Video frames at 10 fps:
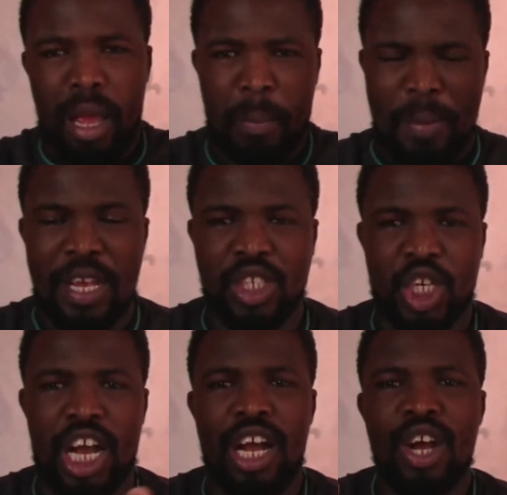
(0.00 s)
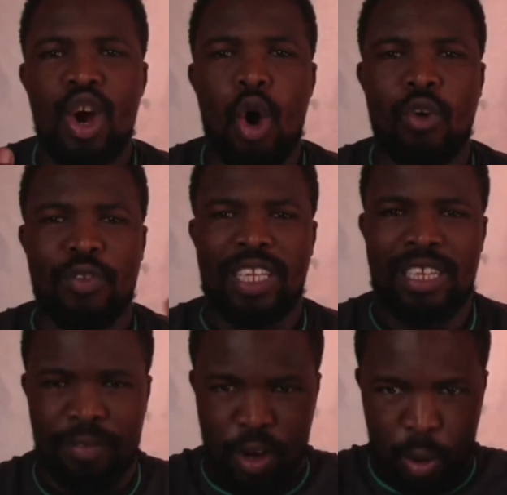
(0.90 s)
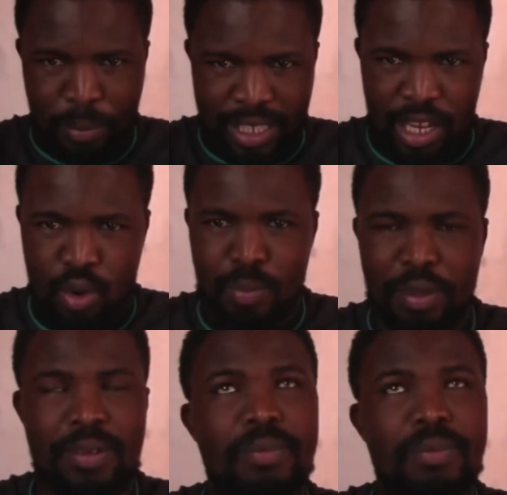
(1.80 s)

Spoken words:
picture of a developed canopy.